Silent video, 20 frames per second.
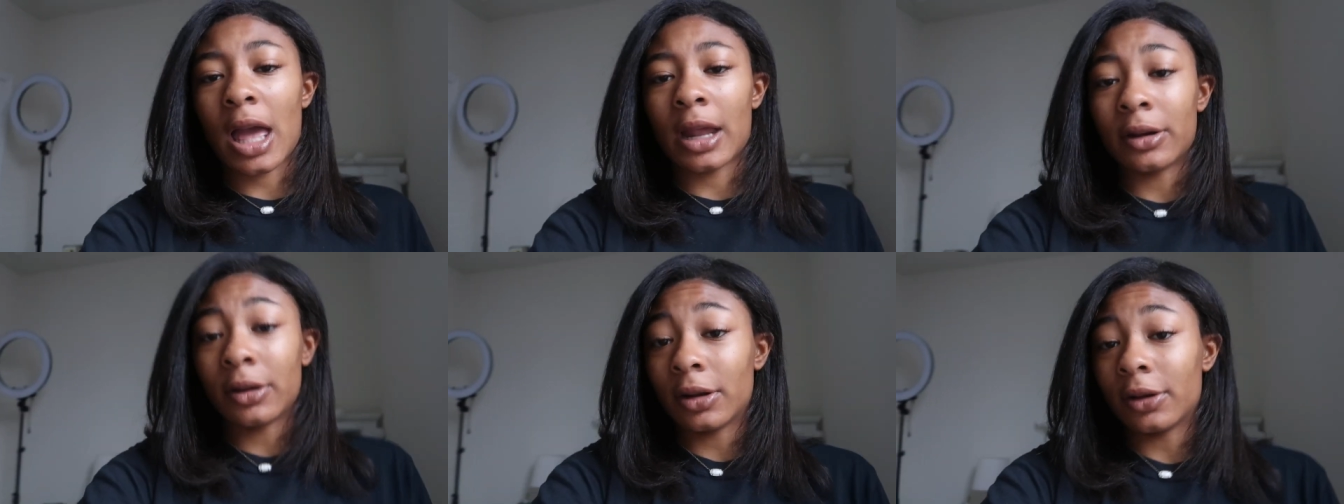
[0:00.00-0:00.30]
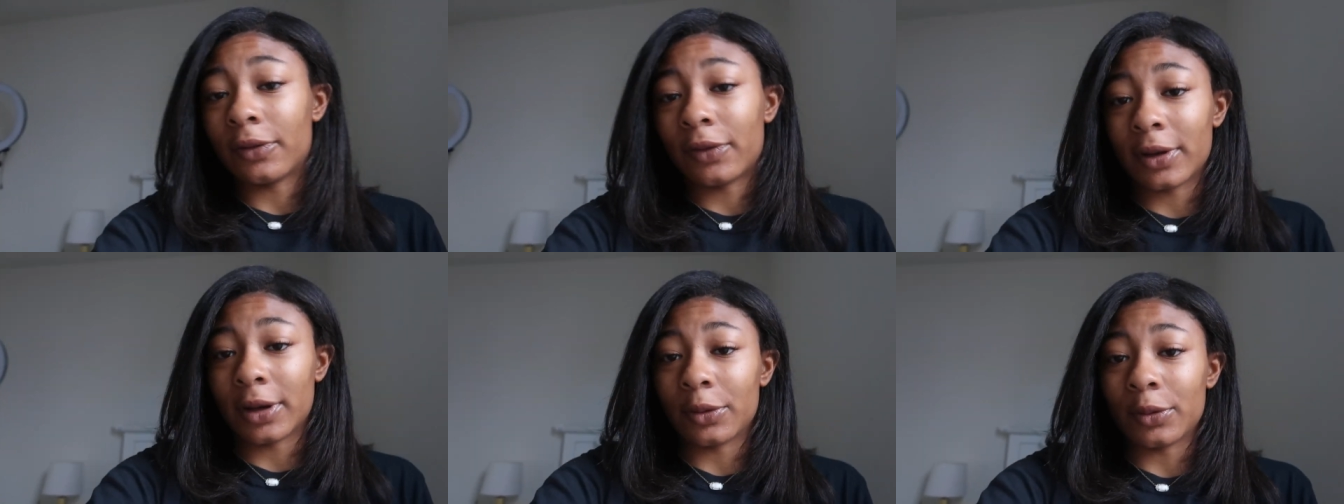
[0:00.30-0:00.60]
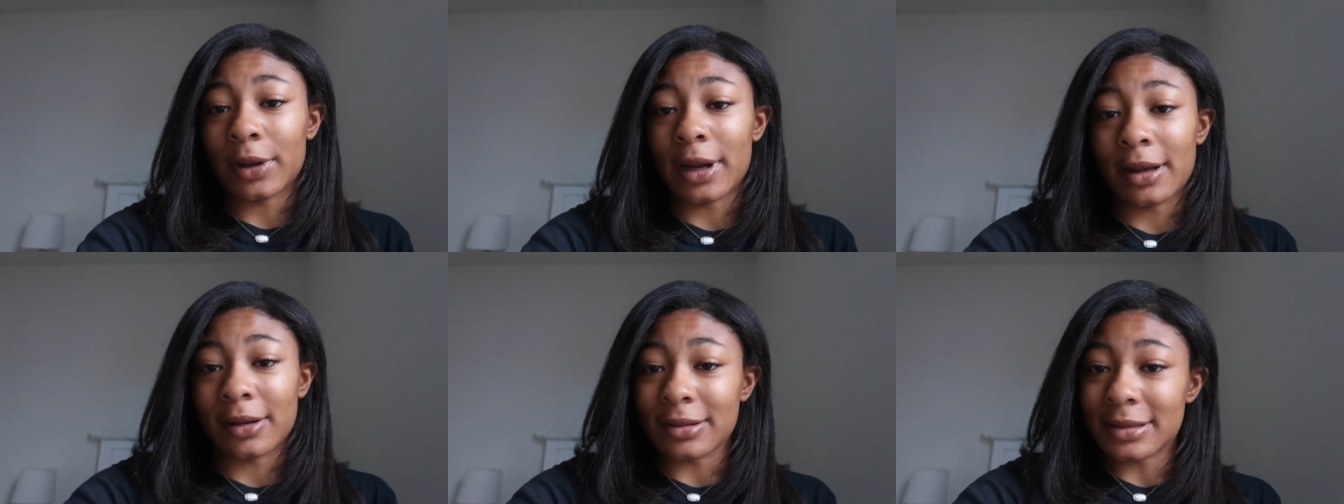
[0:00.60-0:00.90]
I don't know if
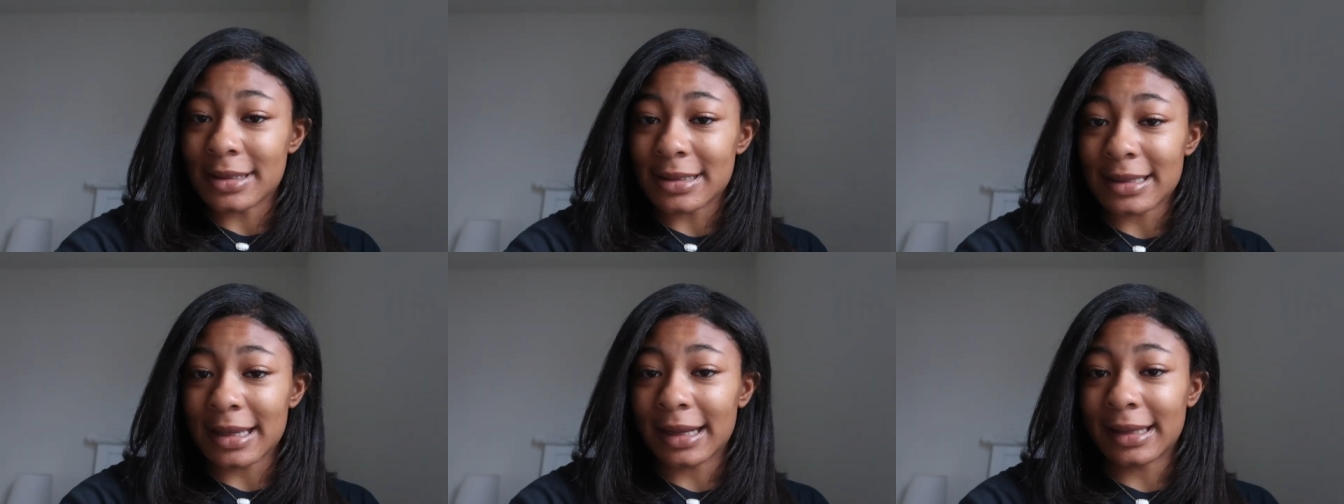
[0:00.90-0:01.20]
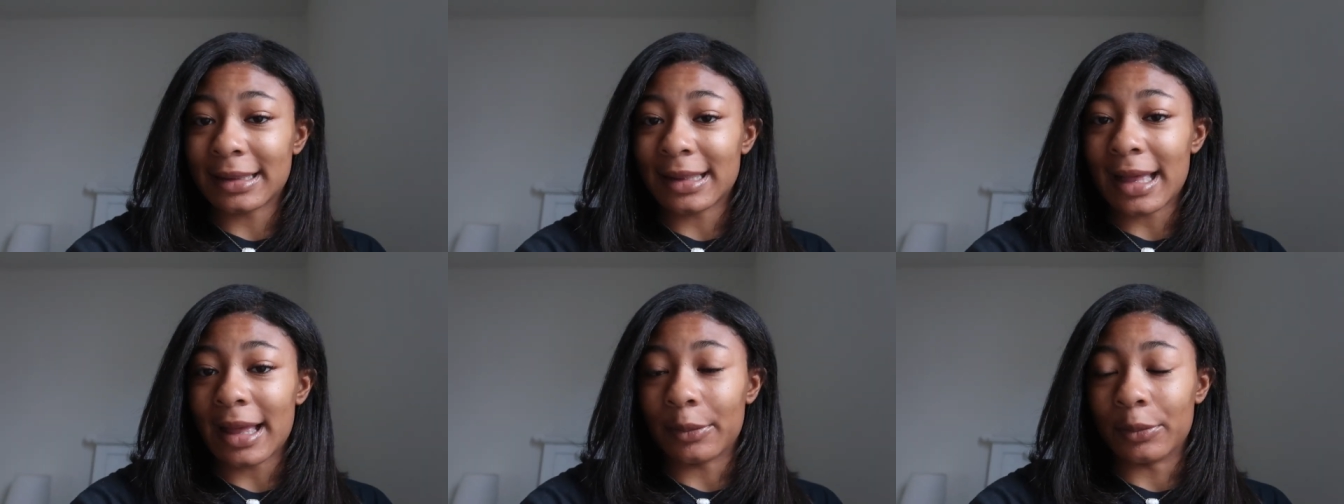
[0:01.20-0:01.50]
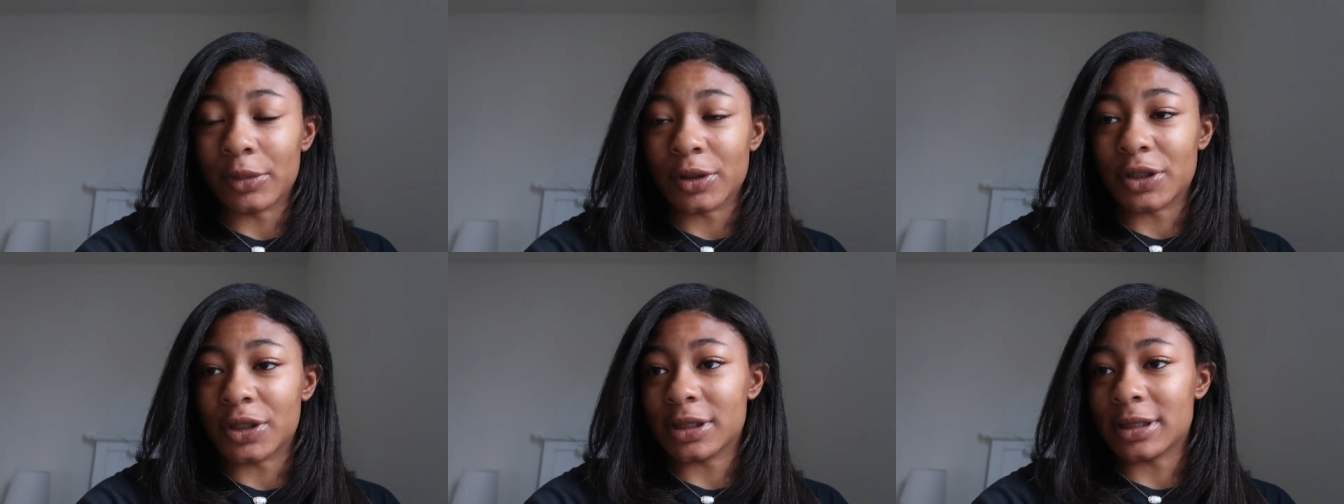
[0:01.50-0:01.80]
anyone else is like
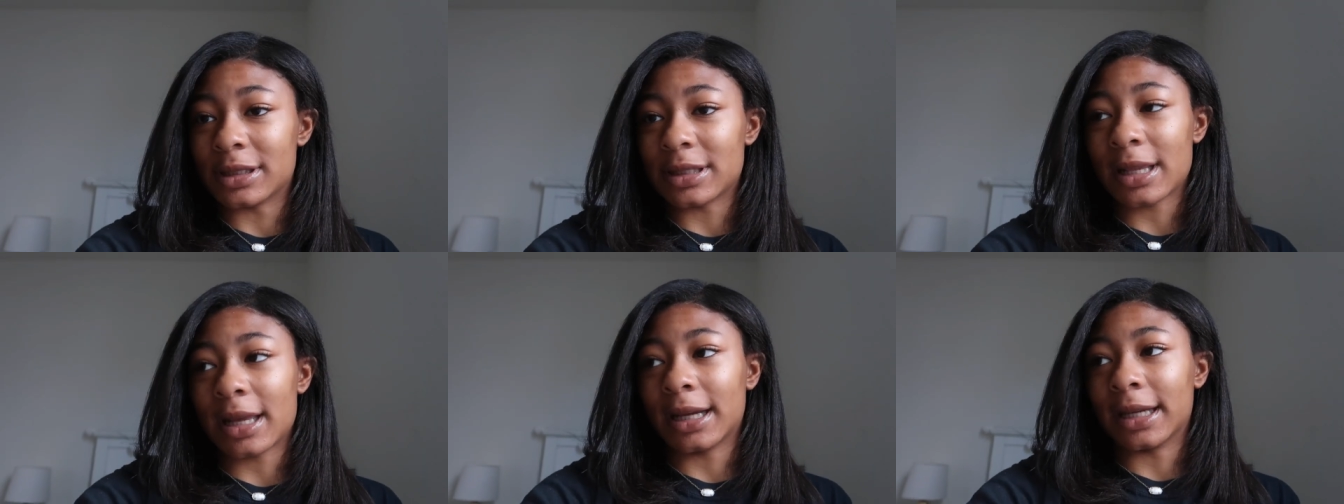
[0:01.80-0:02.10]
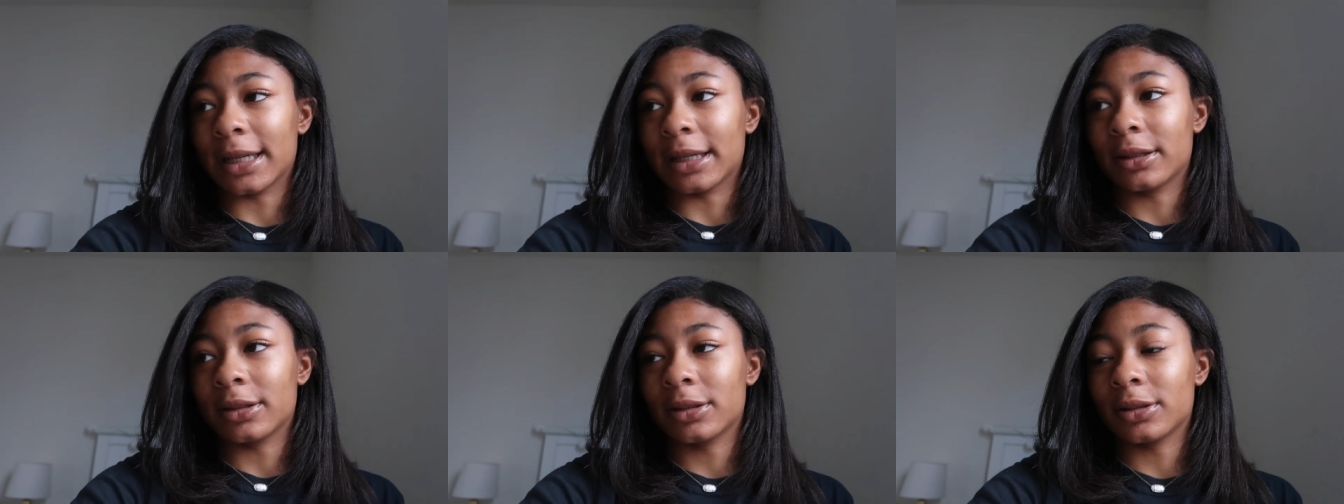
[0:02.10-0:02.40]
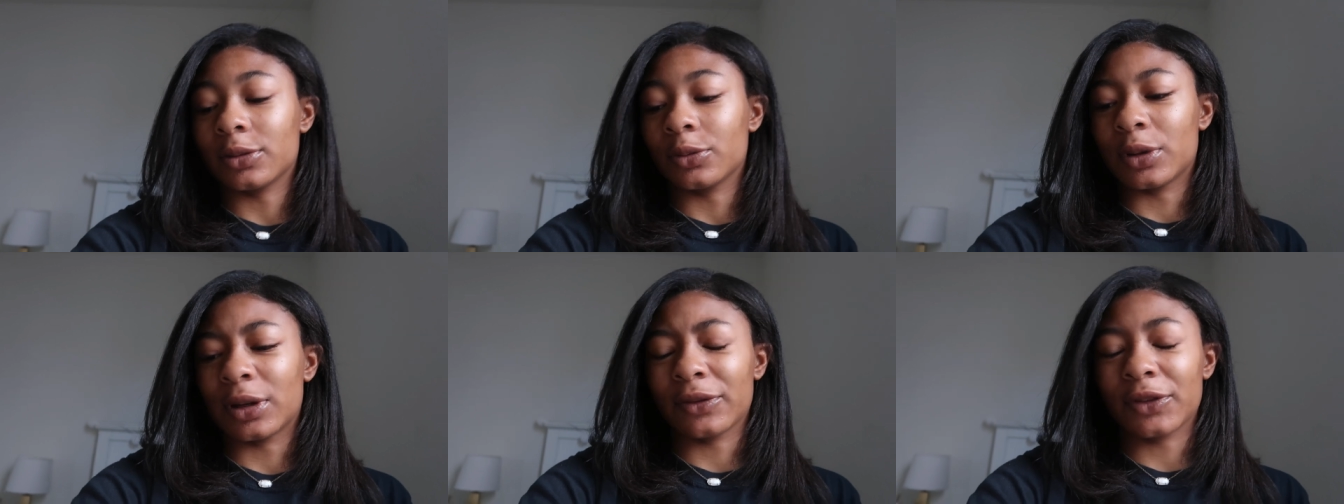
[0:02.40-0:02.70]
that, but just
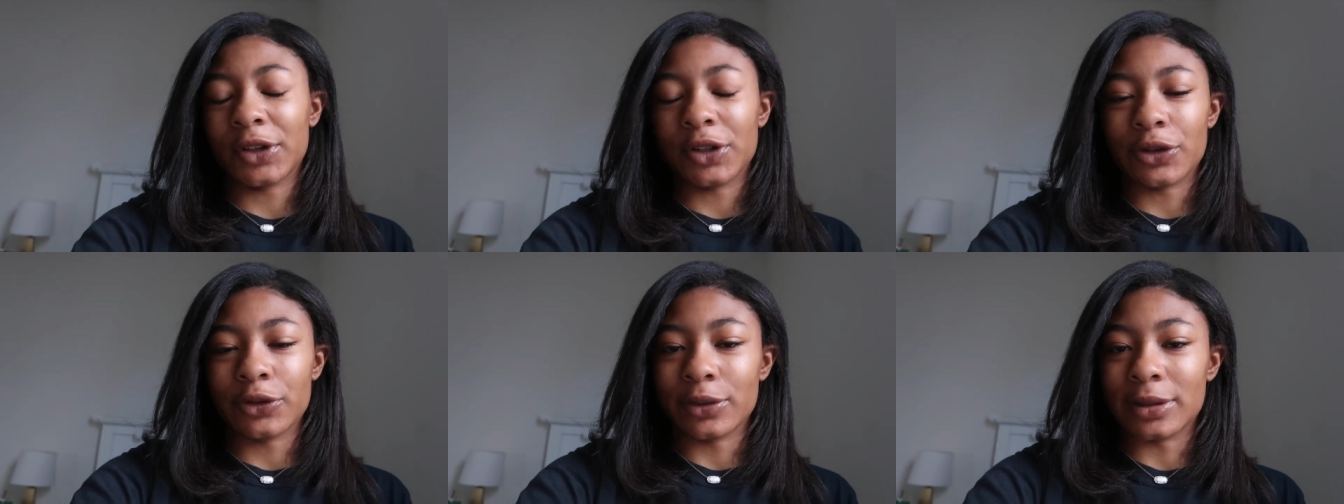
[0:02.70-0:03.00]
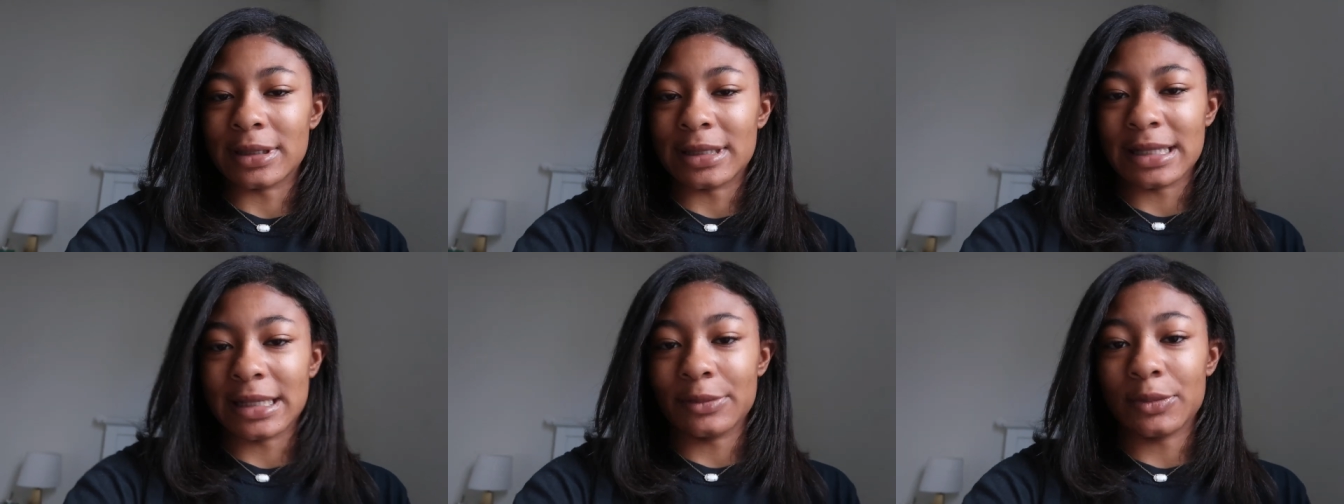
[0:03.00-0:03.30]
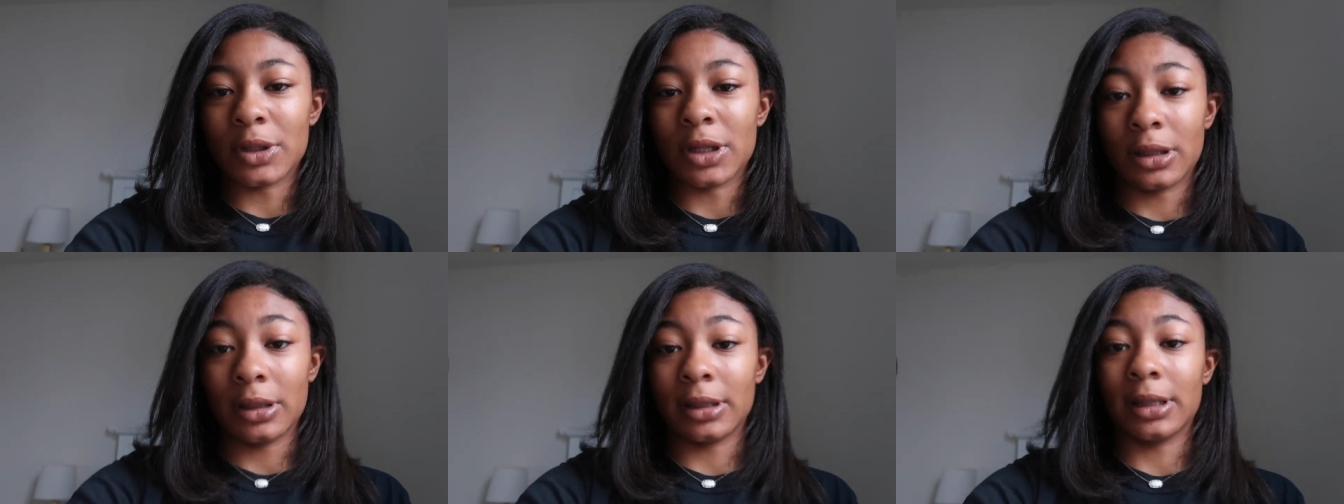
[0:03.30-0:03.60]
like whenever you do a
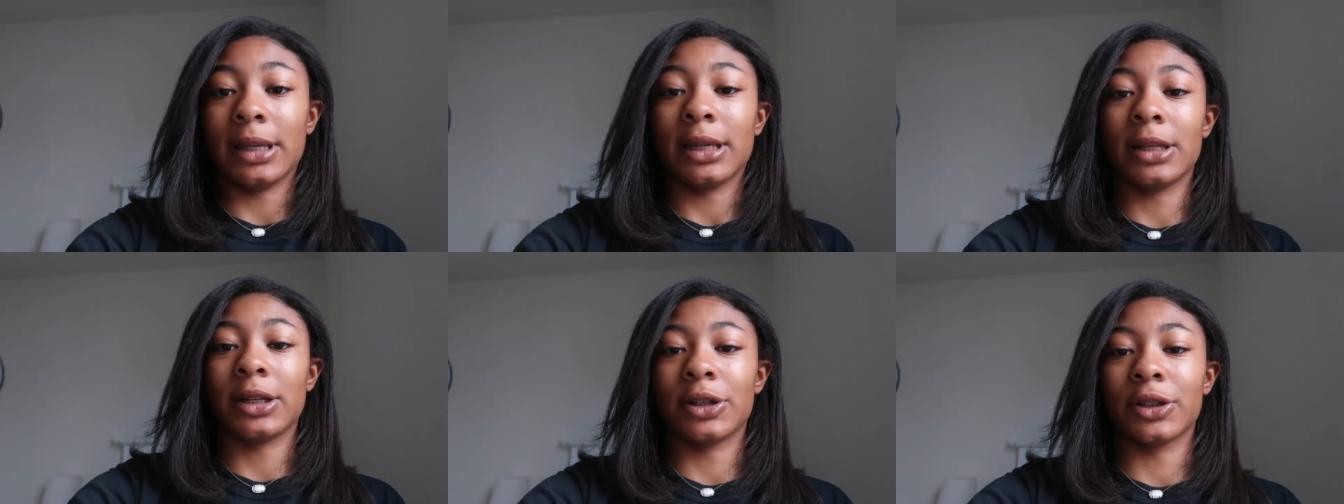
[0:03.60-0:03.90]
deep clean,